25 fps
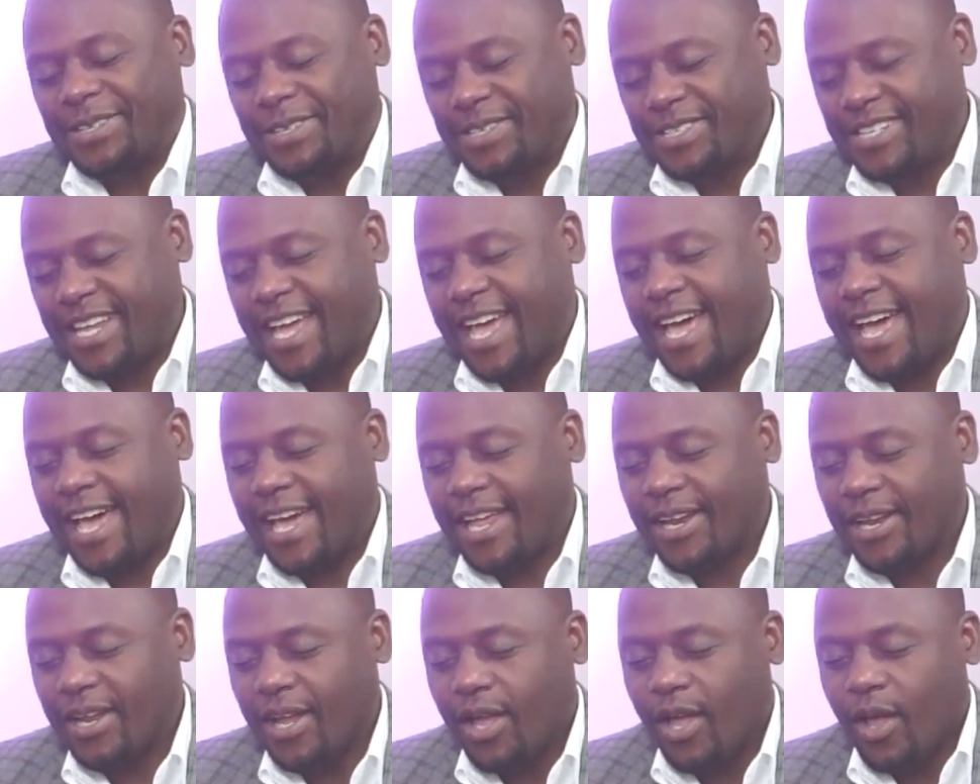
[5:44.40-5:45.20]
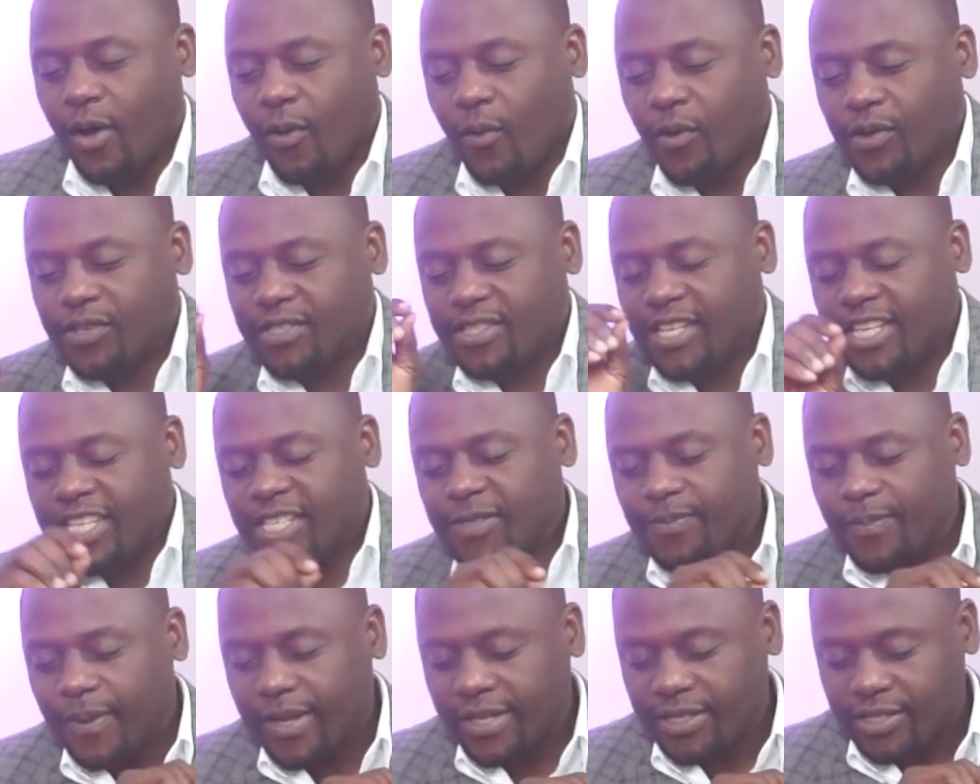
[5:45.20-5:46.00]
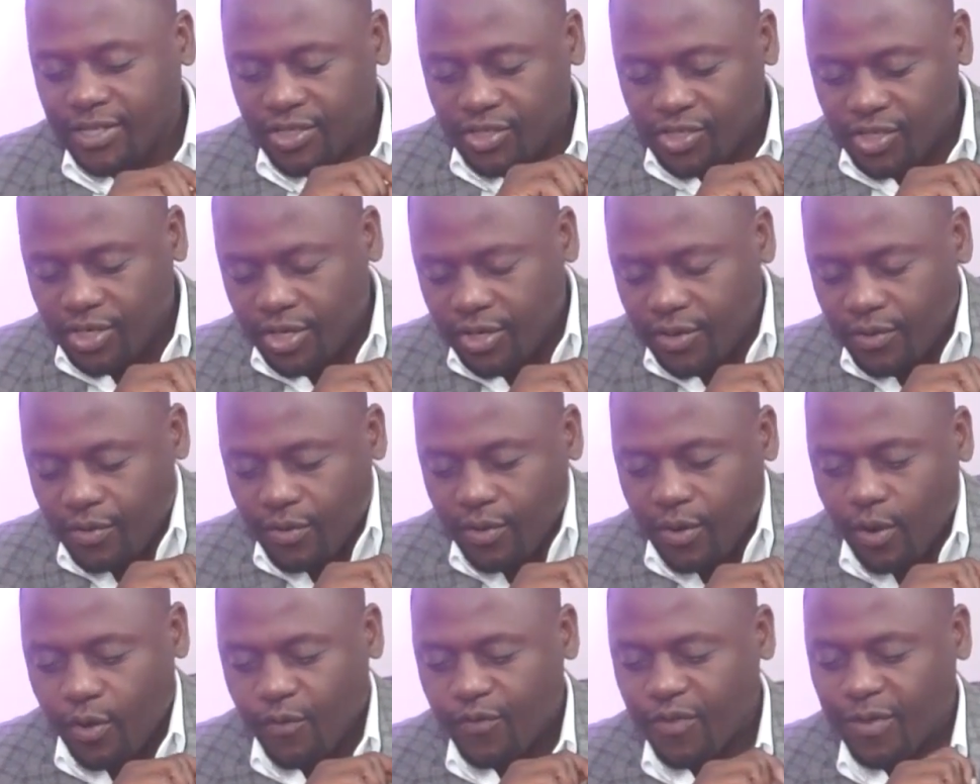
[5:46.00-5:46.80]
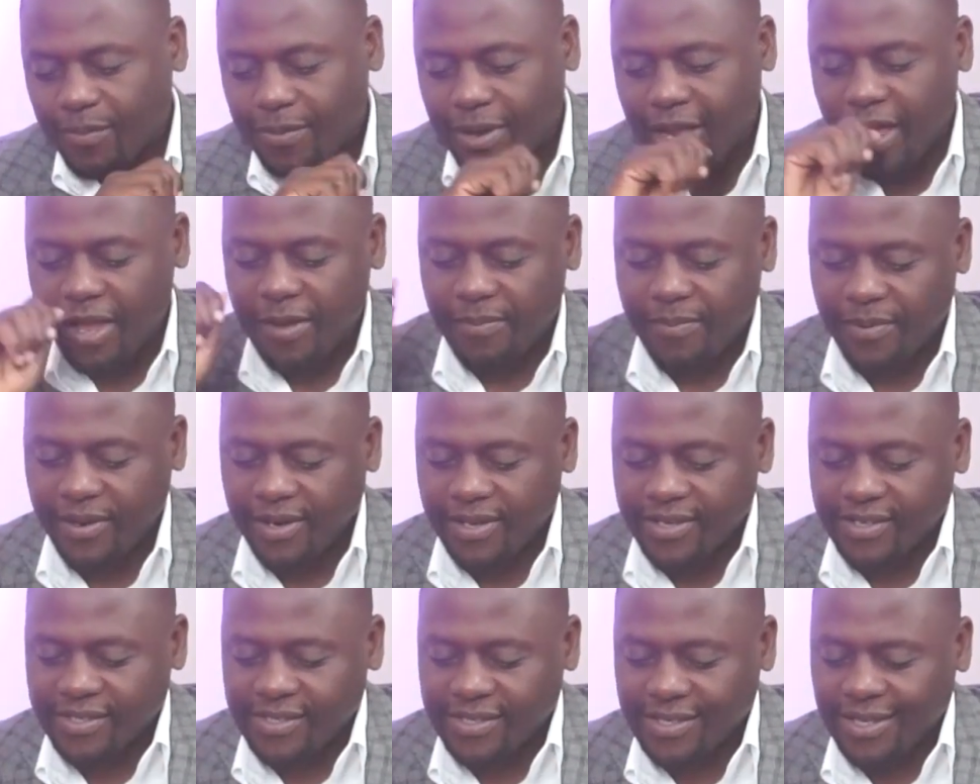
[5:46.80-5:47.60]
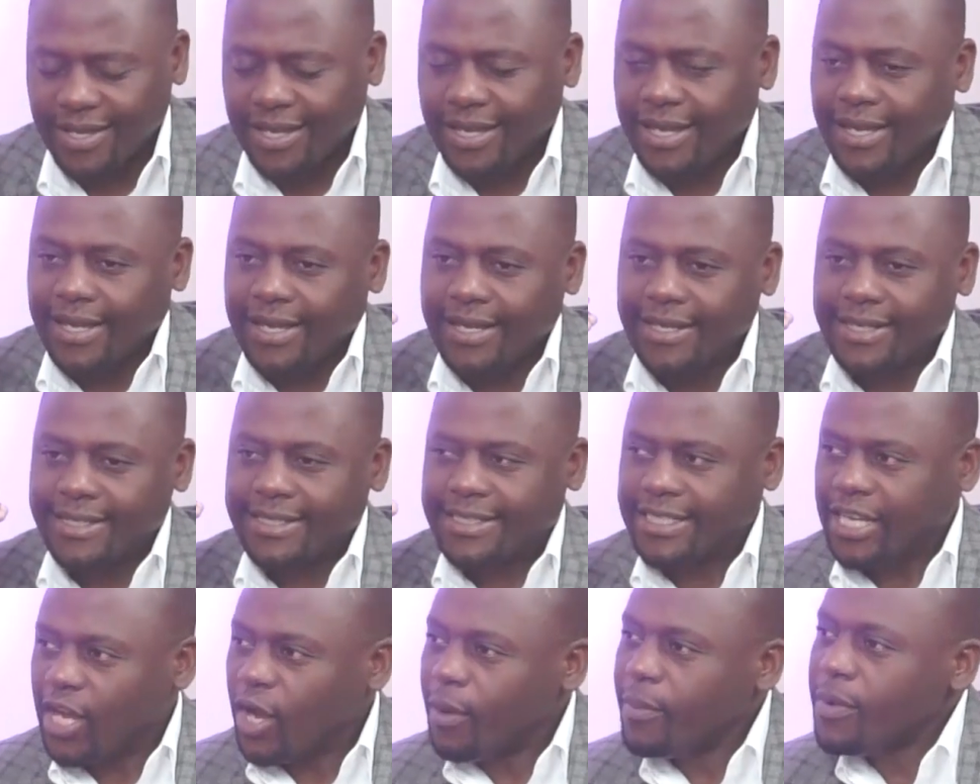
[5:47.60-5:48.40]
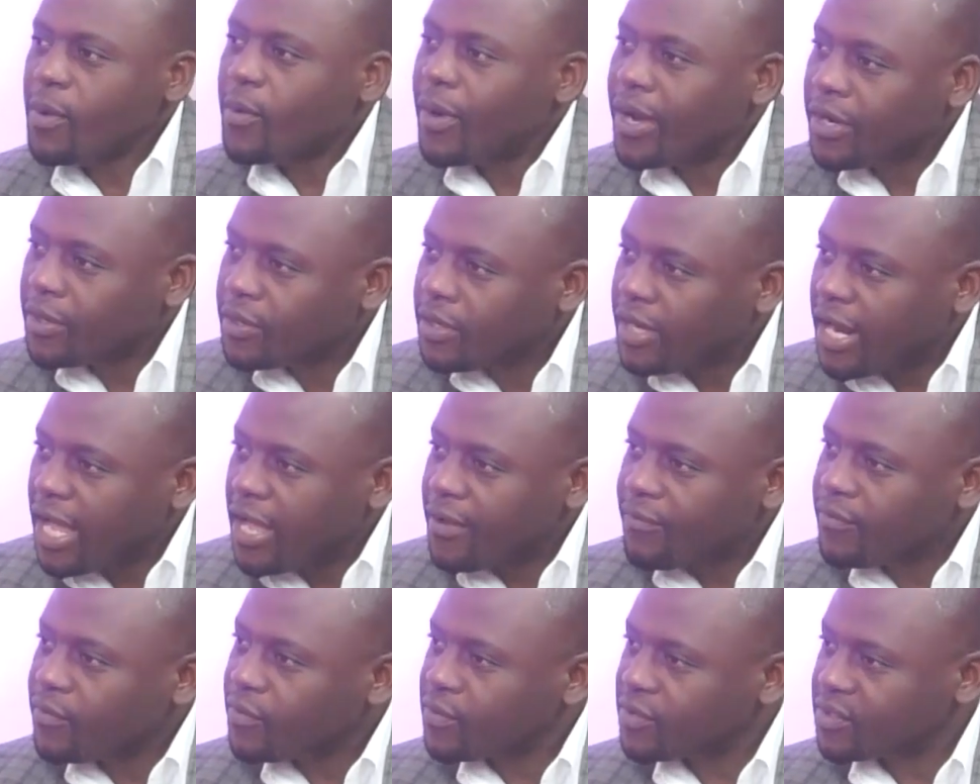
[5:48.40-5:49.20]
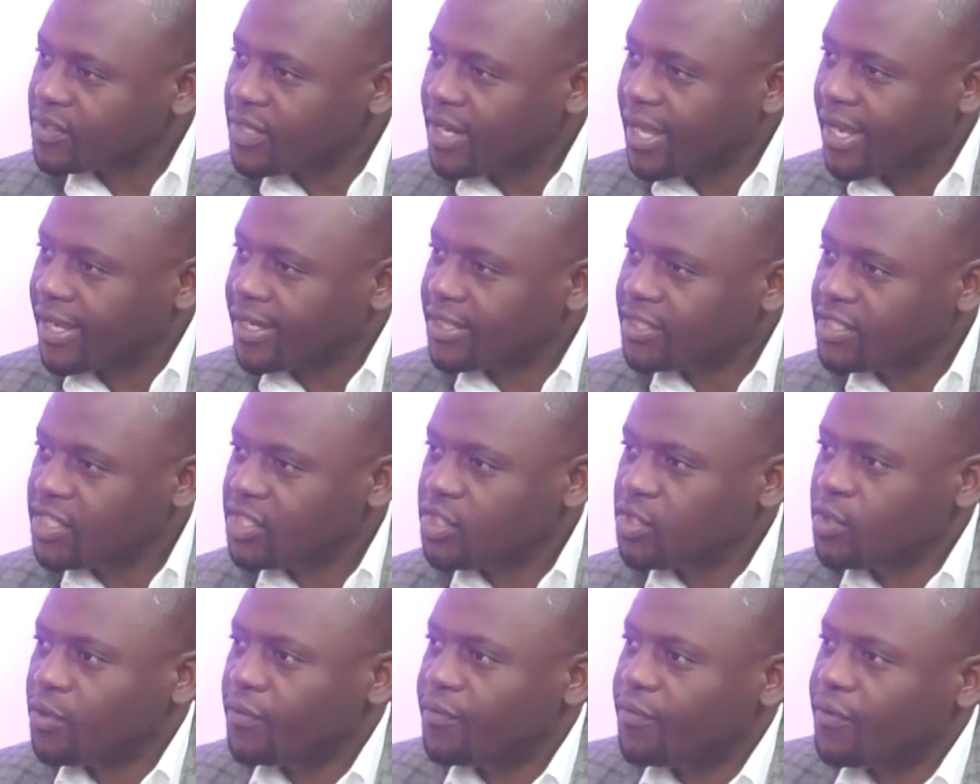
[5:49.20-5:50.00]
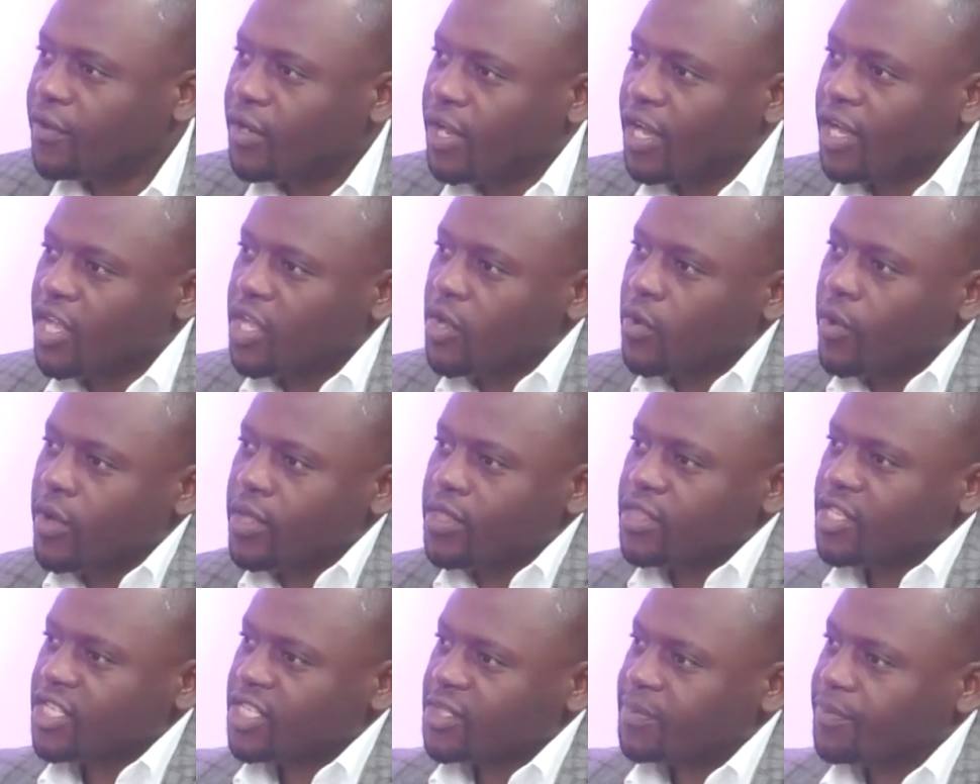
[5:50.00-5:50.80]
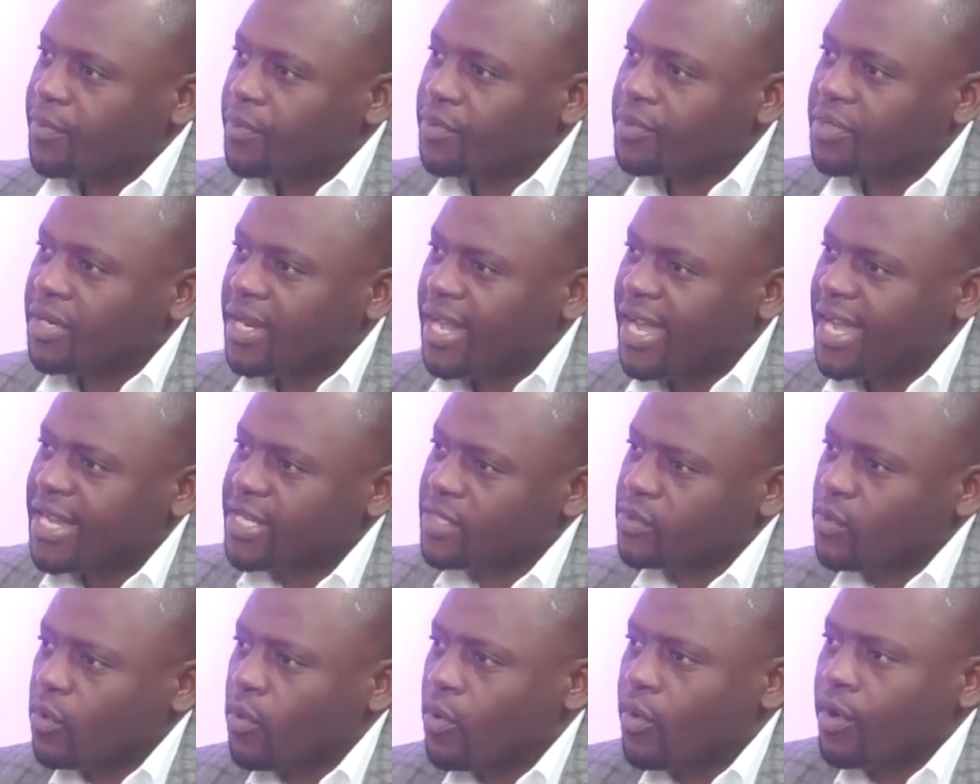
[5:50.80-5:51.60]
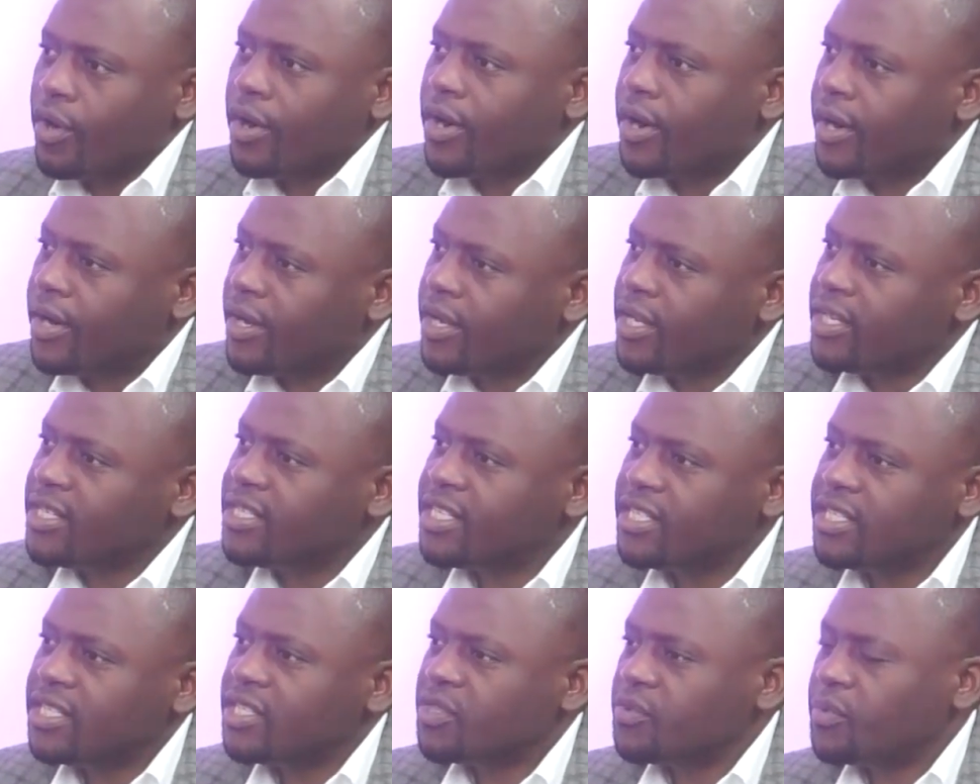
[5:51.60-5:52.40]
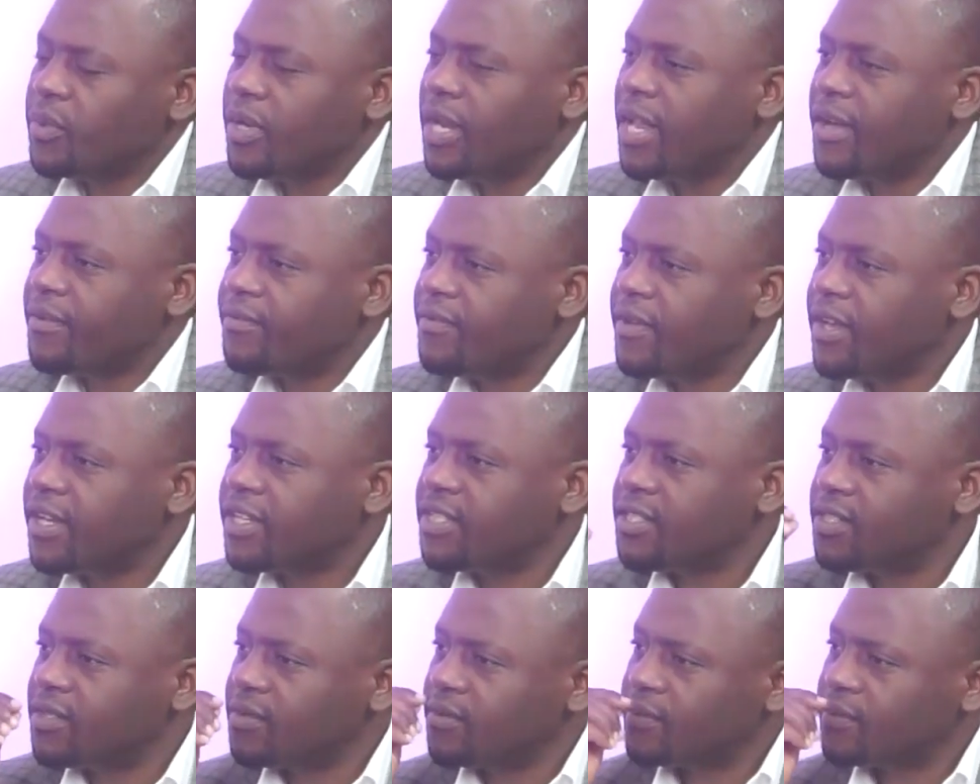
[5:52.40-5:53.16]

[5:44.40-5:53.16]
your dad was the Inspector General of the Malawi Police, tell me what life was like. Did you feel like you were in the spotlight, or it didn't really affect